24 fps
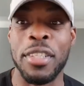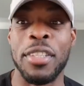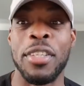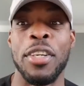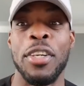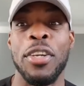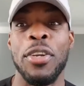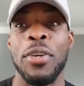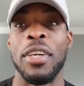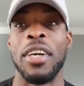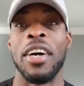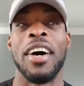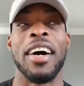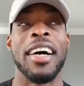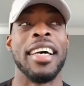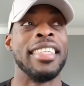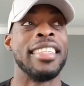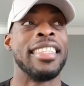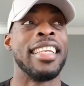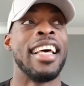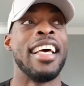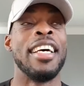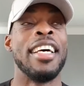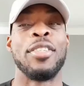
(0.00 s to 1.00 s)
to you
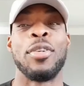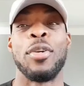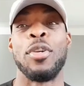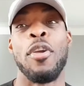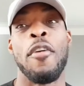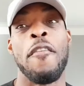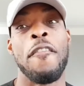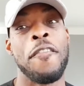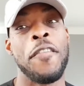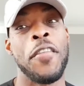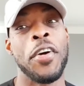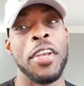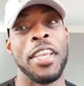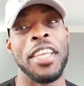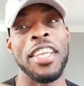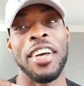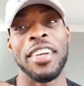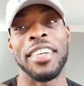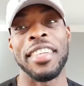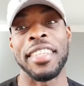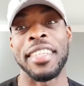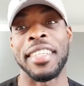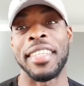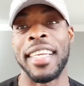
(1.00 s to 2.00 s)
guys so you fully
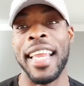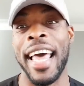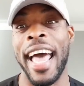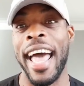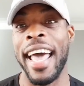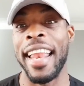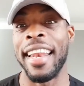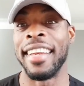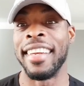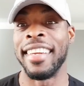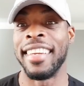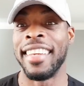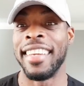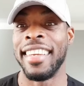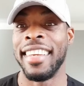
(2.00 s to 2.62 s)
understand.